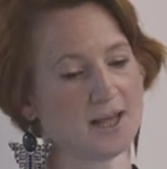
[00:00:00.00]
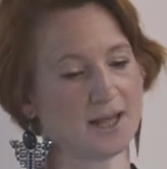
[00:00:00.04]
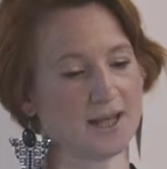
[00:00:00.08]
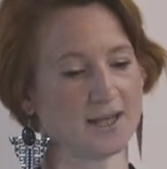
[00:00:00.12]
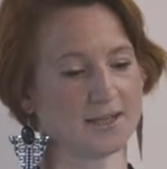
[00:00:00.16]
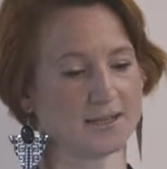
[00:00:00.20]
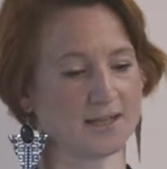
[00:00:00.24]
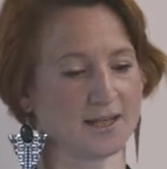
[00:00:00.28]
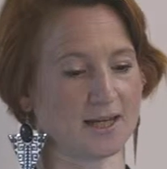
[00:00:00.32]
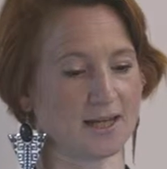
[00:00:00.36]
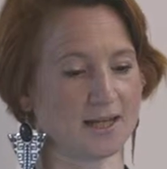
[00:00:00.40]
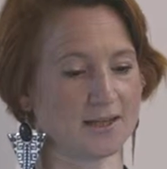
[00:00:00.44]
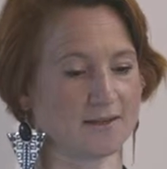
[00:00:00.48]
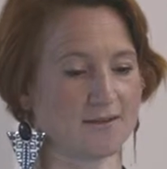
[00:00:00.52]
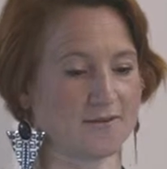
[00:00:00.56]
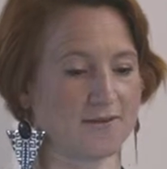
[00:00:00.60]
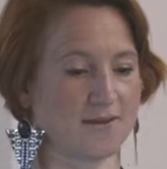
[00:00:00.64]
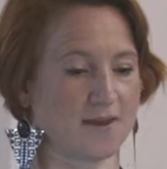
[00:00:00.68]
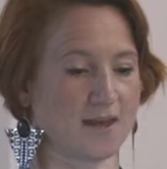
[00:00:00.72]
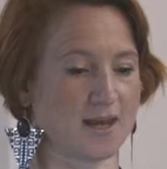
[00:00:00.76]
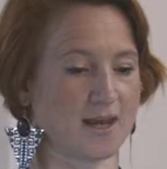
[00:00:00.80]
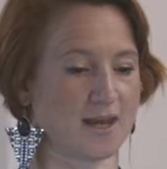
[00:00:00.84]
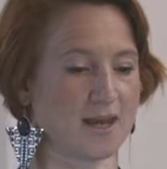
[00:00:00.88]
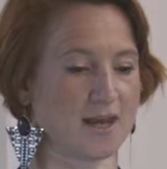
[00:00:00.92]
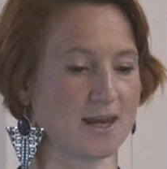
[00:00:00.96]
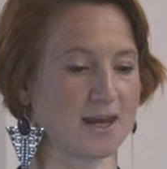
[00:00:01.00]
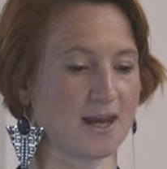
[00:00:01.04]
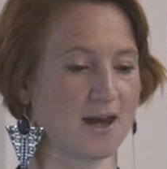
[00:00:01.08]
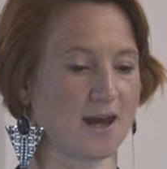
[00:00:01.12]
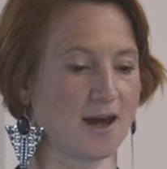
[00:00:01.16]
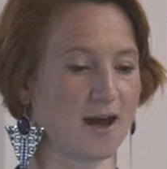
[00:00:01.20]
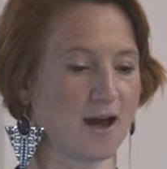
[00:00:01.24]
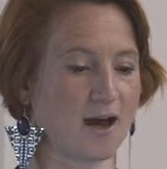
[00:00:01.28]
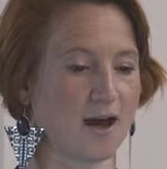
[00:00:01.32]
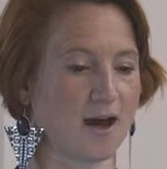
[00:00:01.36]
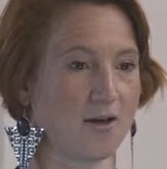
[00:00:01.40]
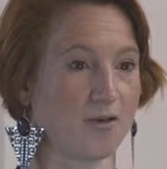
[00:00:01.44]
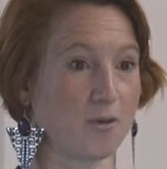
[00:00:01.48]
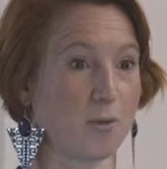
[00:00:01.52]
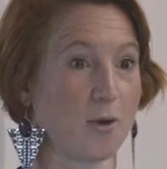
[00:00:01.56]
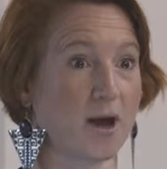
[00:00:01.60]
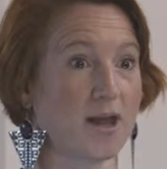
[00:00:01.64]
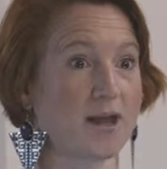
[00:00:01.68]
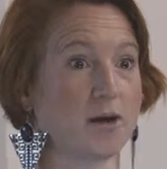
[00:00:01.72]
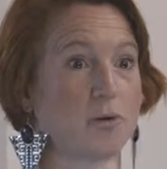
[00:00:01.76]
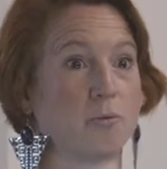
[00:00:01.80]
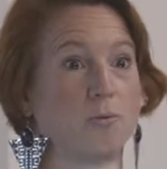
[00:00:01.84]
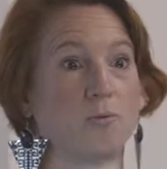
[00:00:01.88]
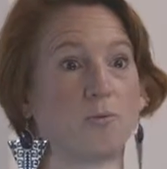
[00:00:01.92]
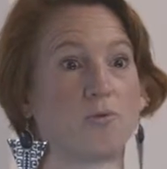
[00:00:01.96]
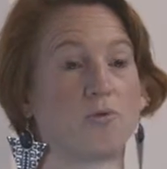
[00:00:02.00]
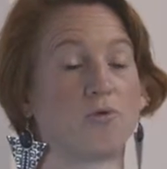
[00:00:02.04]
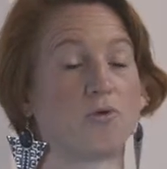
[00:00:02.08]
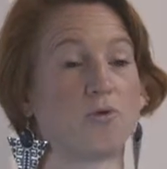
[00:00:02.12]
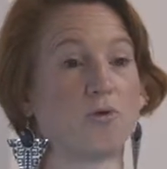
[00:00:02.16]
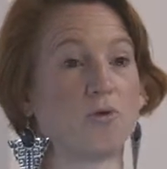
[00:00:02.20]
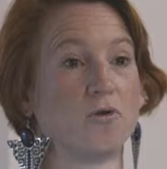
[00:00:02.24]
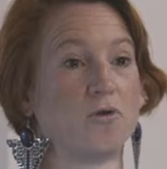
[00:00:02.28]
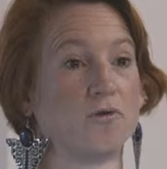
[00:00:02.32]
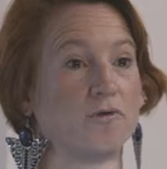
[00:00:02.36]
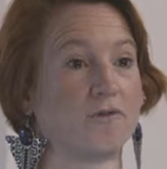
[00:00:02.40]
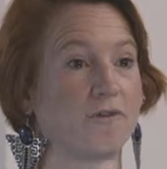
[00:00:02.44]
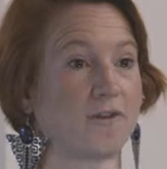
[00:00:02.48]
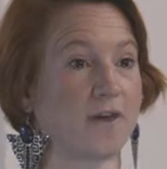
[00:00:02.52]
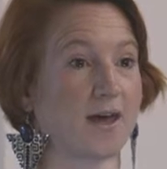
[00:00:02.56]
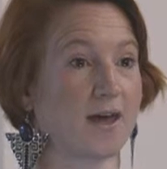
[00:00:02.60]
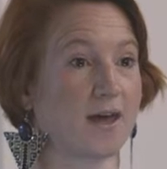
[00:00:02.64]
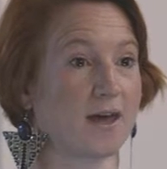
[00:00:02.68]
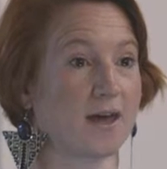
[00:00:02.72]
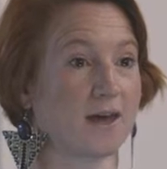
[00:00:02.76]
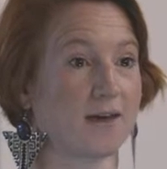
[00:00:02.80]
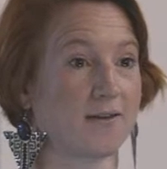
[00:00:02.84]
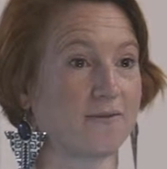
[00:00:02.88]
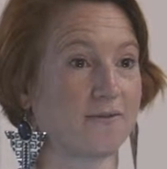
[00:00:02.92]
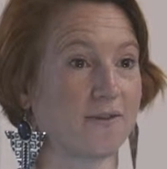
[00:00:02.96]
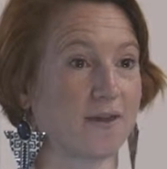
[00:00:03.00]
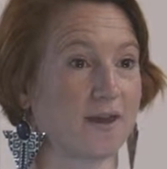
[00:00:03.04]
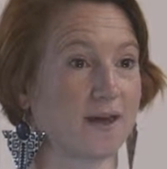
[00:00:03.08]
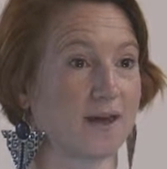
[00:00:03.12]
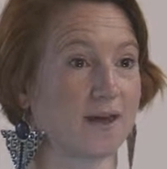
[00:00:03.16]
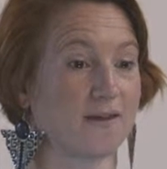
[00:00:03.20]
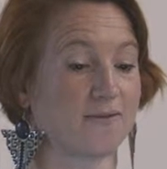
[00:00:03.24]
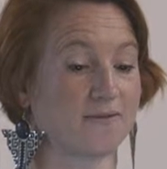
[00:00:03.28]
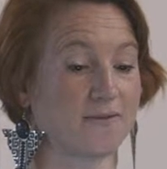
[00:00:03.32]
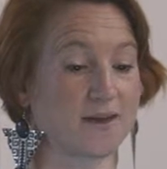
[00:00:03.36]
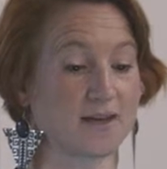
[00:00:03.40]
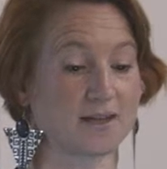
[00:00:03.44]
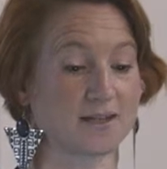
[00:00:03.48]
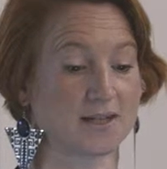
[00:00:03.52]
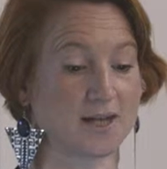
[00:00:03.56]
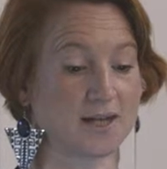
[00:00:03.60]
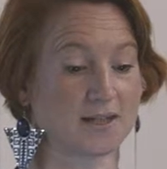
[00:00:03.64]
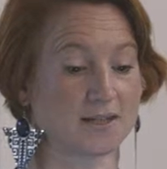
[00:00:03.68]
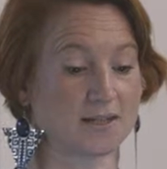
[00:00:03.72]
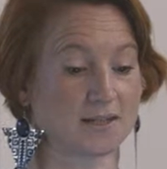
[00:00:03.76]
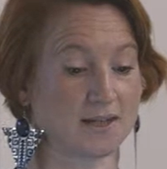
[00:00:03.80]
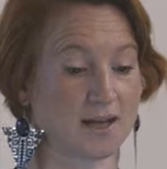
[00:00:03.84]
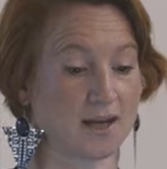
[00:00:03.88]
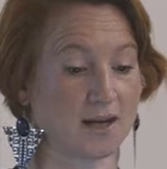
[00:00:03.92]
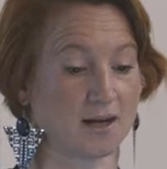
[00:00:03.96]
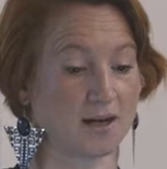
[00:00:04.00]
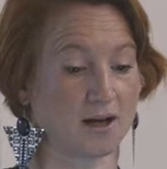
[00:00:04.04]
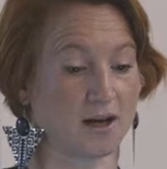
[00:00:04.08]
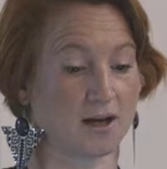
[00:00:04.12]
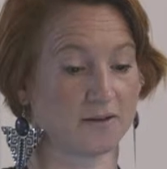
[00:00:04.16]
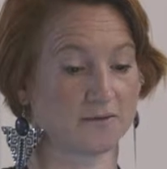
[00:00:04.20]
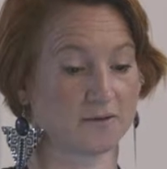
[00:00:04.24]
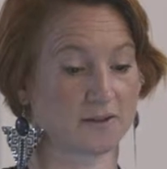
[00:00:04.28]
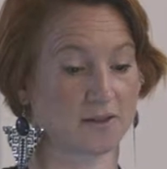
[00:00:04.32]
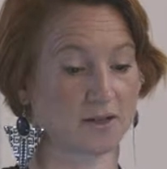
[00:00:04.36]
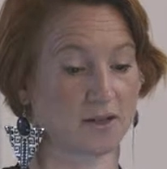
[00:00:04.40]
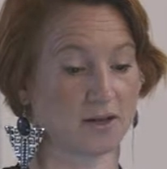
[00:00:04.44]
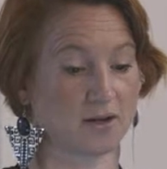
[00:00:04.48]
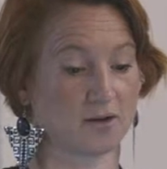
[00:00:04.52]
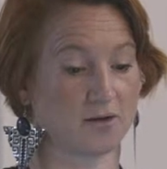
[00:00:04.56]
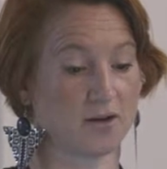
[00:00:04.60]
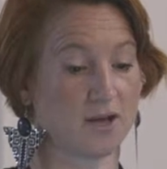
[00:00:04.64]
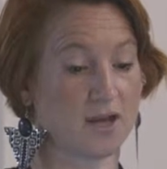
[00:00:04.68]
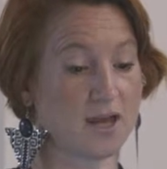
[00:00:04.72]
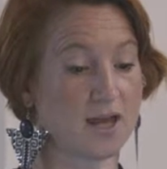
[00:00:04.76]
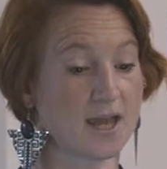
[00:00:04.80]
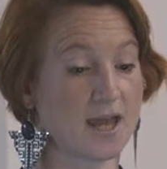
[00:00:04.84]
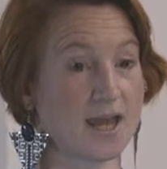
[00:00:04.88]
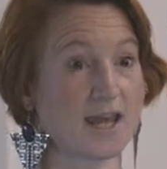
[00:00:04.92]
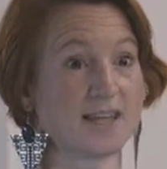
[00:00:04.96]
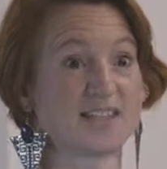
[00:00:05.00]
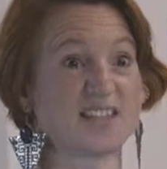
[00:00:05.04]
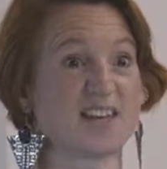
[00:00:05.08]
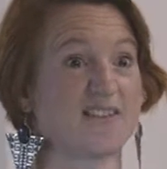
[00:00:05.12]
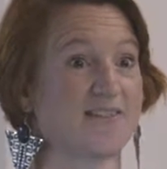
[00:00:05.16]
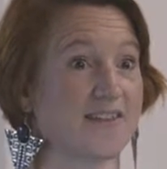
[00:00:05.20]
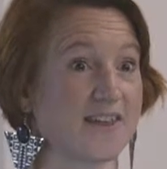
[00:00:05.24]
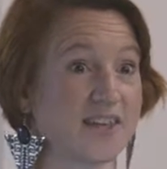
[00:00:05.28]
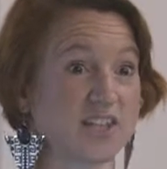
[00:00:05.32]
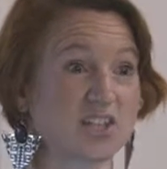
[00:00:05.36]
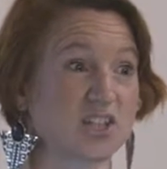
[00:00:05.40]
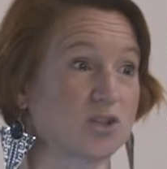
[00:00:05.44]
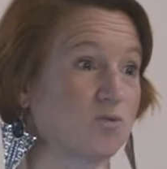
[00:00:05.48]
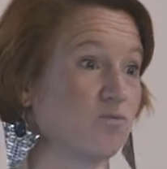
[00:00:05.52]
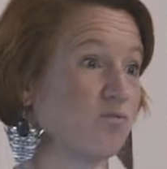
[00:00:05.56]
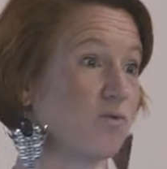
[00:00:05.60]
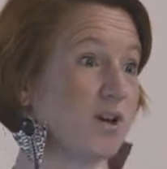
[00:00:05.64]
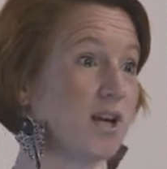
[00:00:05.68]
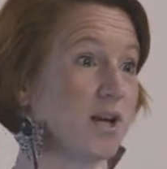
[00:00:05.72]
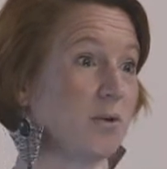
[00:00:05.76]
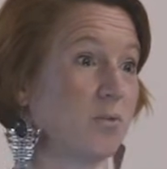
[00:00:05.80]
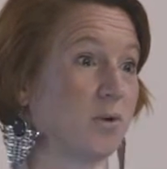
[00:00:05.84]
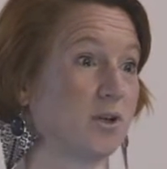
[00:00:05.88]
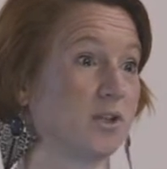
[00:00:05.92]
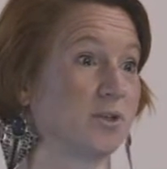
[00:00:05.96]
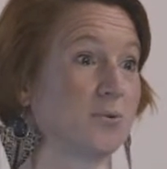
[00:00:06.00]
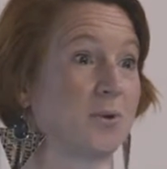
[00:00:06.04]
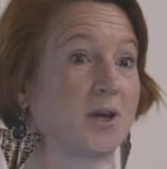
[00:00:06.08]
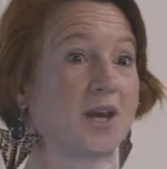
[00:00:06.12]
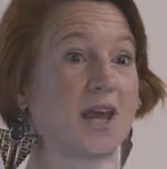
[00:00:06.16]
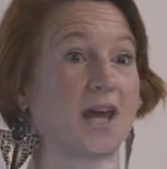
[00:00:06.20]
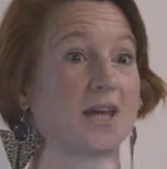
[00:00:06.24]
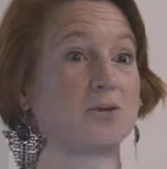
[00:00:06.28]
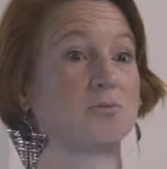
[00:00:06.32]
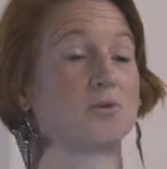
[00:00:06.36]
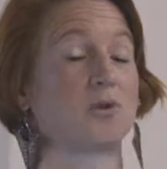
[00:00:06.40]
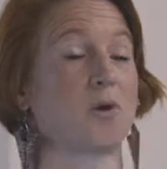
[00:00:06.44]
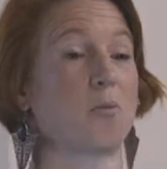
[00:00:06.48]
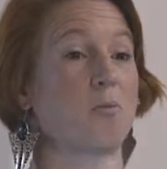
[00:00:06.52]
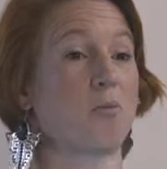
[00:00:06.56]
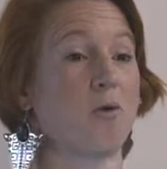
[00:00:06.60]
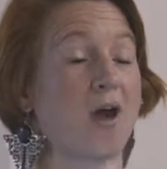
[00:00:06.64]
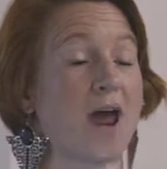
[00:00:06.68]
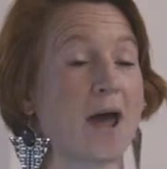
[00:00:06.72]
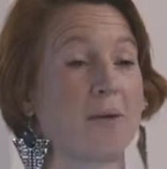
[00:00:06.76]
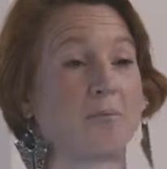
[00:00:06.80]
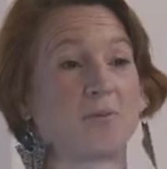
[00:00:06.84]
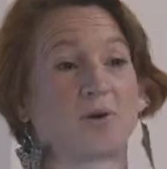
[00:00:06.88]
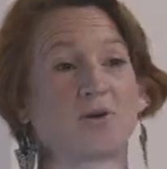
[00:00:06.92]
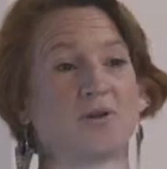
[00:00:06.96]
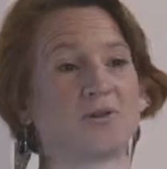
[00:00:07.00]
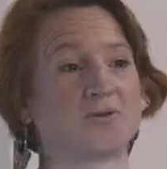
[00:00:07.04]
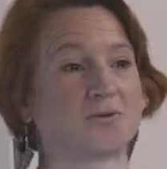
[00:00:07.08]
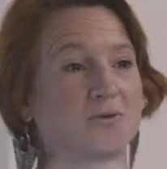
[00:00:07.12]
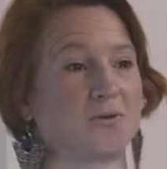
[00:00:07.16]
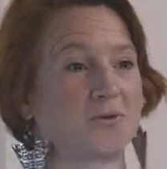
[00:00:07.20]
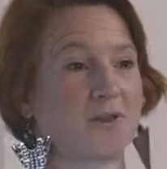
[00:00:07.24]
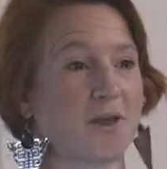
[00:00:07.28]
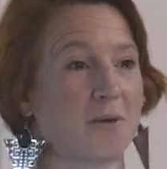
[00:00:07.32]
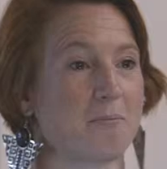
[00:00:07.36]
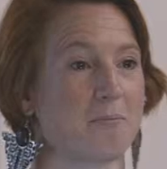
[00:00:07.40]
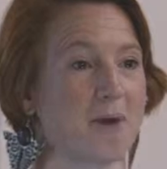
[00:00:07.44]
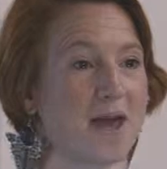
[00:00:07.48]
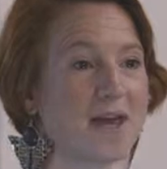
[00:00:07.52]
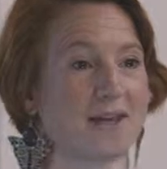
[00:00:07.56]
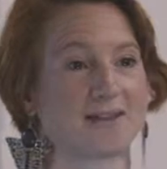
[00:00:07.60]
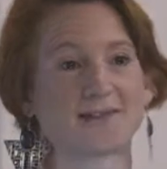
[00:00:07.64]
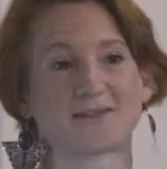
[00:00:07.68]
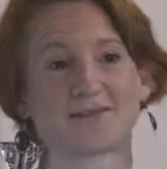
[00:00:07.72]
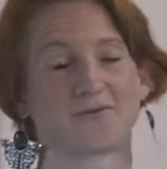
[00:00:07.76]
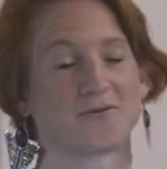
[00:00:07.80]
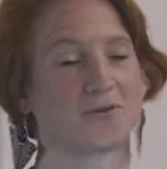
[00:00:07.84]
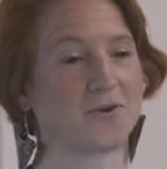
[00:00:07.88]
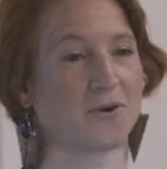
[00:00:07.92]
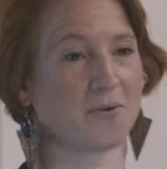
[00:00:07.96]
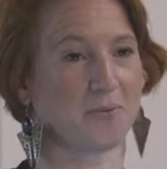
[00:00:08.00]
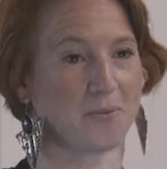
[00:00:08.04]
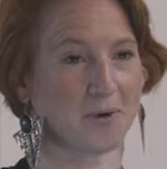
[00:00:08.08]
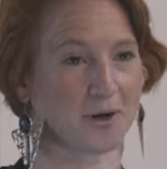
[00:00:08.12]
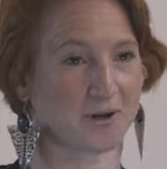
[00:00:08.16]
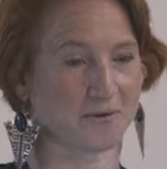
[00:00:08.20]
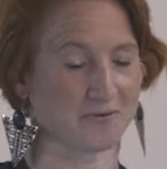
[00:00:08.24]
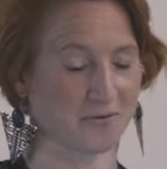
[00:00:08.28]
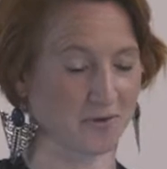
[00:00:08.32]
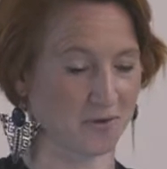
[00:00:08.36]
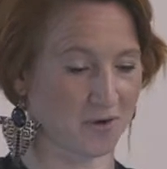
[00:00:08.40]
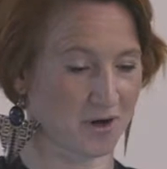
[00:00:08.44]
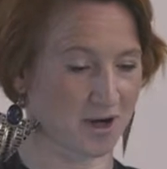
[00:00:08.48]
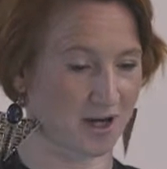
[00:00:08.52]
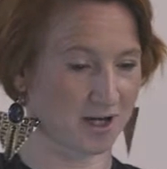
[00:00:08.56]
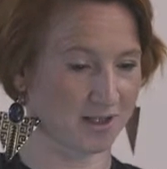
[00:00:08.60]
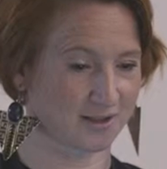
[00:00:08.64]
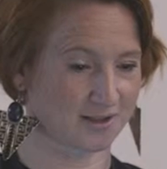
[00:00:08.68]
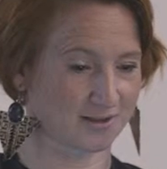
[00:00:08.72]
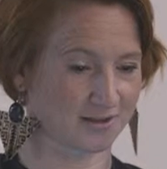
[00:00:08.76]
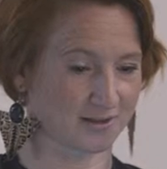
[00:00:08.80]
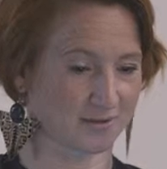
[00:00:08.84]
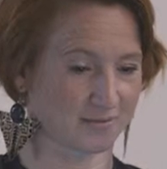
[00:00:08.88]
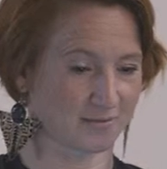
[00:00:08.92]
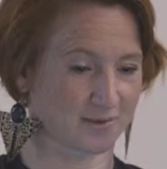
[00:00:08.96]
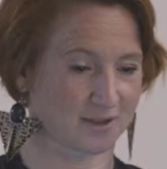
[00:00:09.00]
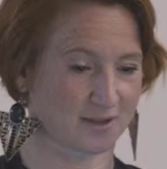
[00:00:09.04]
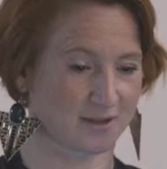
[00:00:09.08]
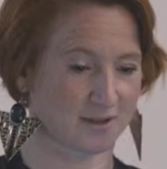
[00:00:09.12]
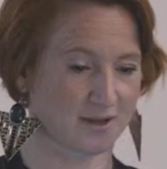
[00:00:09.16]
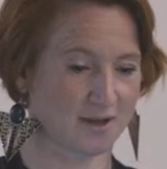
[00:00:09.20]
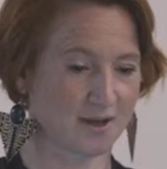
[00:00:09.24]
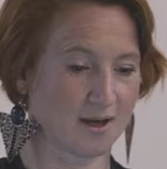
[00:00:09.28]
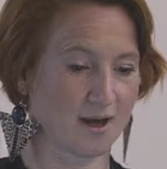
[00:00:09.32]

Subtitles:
Is it the way it will improve their day-to-day lifestyle? Is it that they just really want to engage with your brand because all their mates have got one of your items?